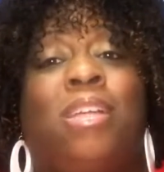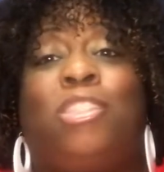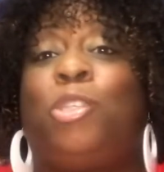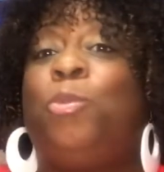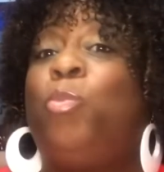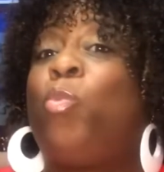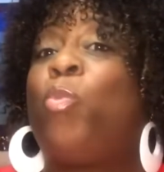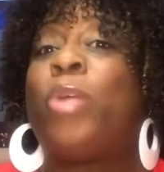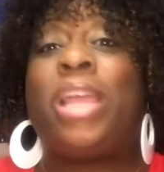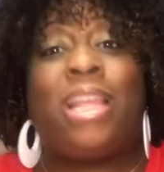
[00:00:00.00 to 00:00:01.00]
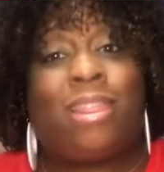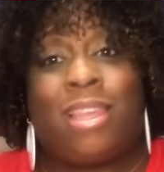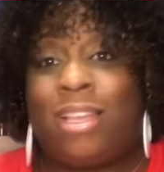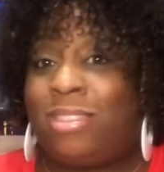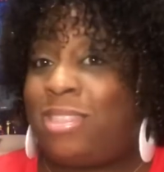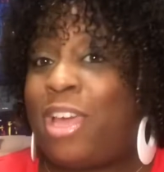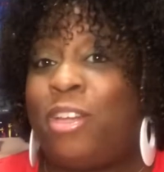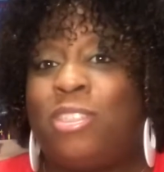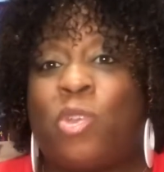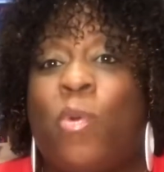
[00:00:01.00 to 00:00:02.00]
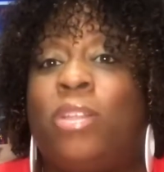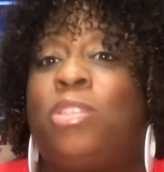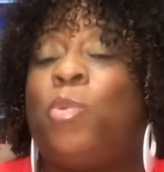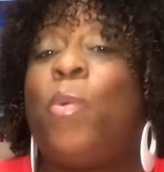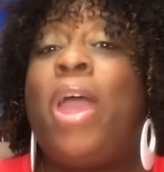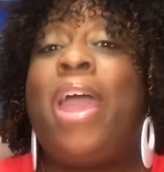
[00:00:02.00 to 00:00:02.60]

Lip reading: to read things that is going to